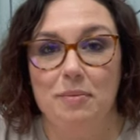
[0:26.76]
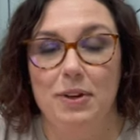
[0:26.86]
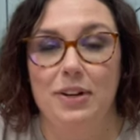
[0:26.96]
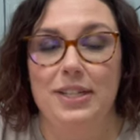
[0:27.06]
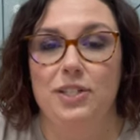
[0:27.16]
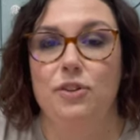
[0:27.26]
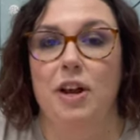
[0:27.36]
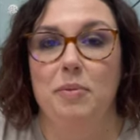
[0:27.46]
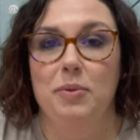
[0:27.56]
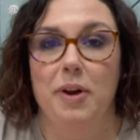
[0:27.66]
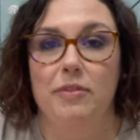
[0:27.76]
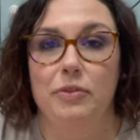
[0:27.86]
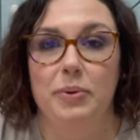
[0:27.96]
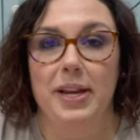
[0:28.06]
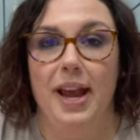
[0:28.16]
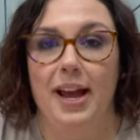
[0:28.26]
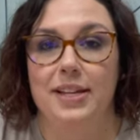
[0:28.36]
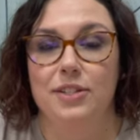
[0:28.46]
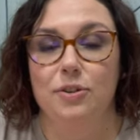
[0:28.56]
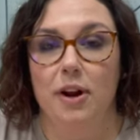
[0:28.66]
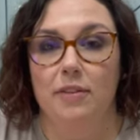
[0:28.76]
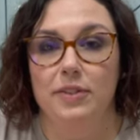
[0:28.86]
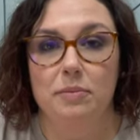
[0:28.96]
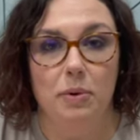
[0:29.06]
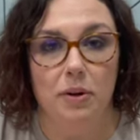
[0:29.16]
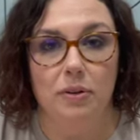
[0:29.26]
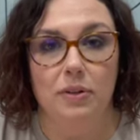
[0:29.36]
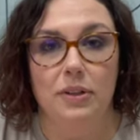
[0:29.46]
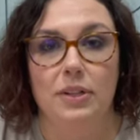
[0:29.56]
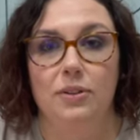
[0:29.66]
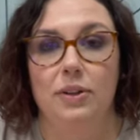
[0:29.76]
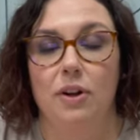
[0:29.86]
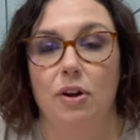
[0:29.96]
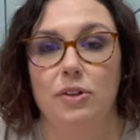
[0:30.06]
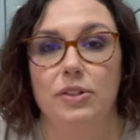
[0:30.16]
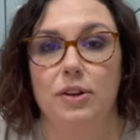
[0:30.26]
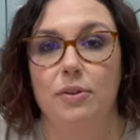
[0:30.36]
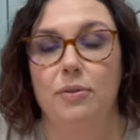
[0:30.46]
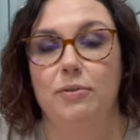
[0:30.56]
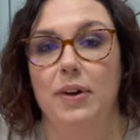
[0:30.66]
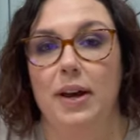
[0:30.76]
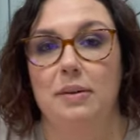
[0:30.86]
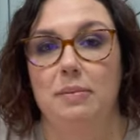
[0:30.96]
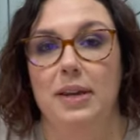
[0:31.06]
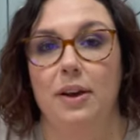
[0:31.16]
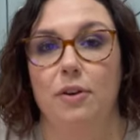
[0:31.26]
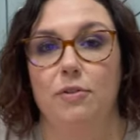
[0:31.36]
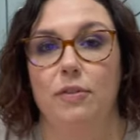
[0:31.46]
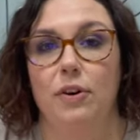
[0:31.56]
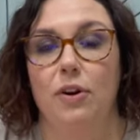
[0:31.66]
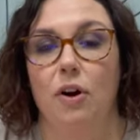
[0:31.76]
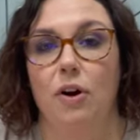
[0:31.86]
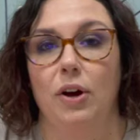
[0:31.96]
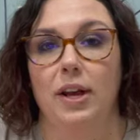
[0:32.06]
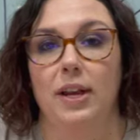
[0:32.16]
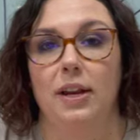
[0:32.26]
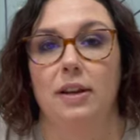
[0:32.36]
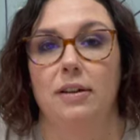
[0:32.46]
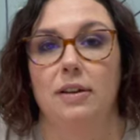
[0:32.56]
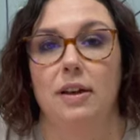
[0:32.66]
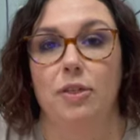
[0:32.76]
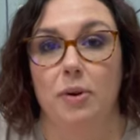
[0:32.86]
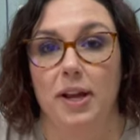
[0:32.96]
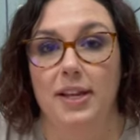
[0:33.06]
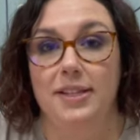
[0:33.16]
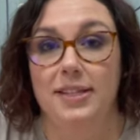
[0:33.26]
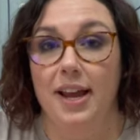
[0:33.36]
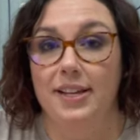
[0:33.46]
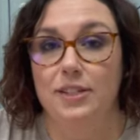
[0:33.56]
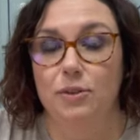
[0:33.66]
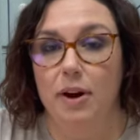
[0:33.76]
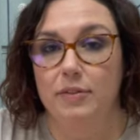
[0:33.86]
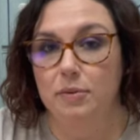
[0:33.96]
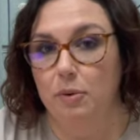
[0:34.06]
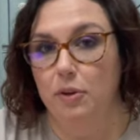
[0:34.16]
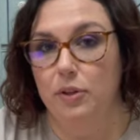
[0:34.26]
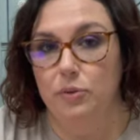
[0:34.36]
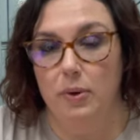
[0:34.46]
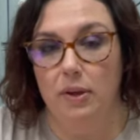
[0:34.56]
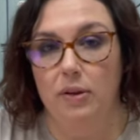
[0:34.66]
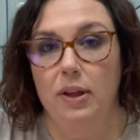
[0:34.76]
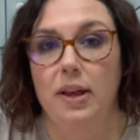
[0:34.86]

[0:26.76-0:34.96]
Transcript: me on Instagram and Ravelry as The Crafted Pearl. You can also find me over on Threads as The Crafted Pearl as well.